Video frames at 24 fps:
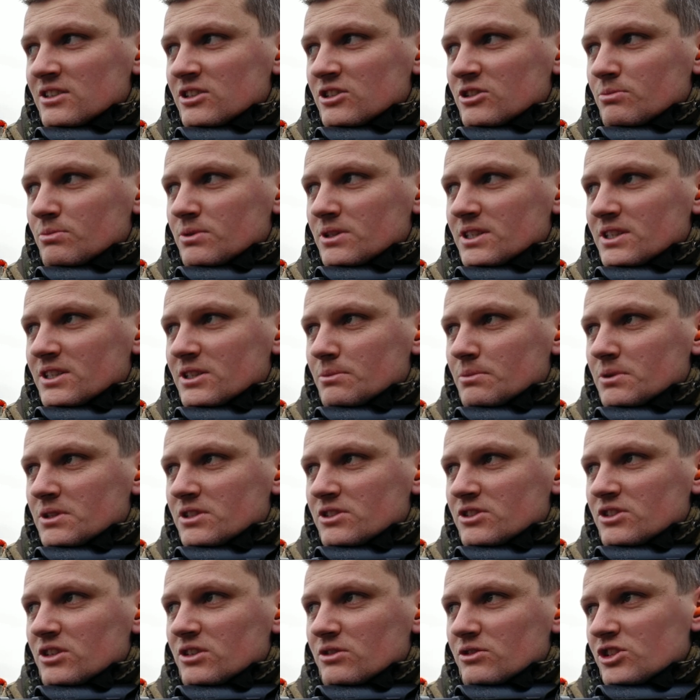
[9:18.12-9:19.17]
split open,
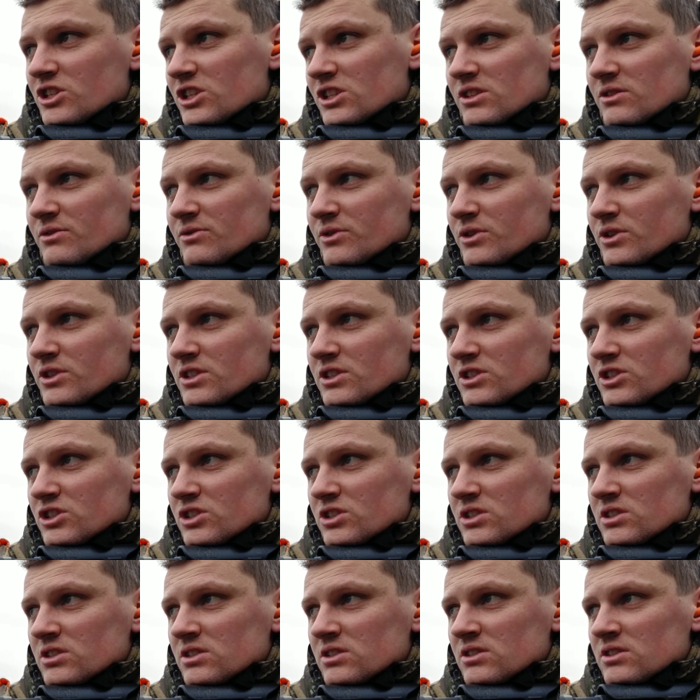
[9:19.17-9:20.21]
so I'll check the
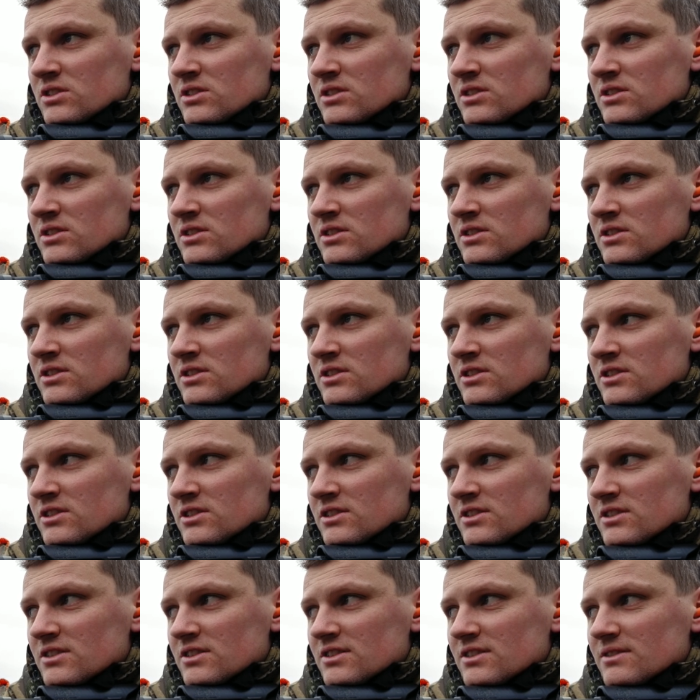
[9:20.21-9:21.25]
footage.
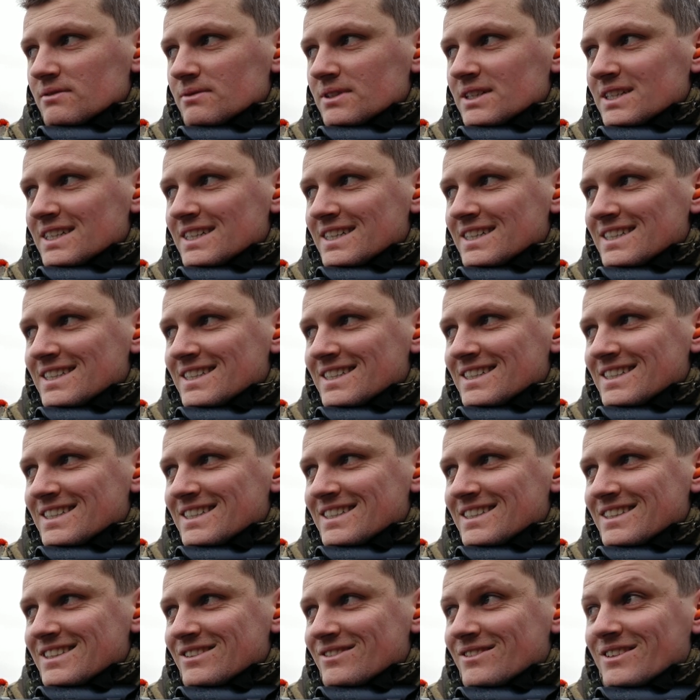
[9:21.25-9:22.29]
But
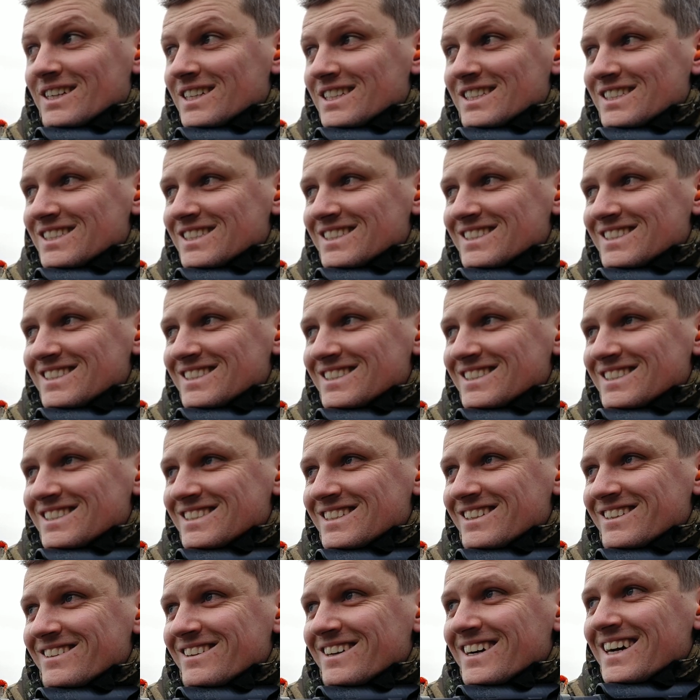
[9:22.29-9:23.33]
the range is just
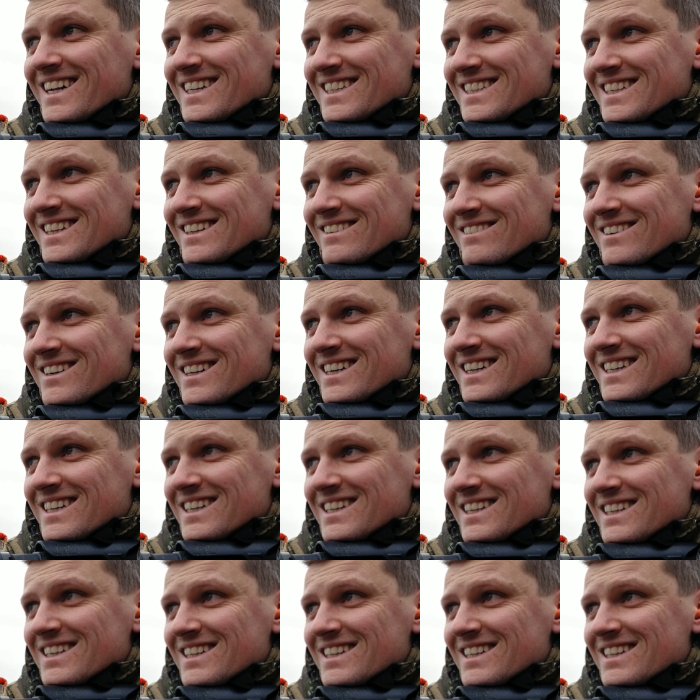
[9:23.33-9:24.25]
so hard to get right.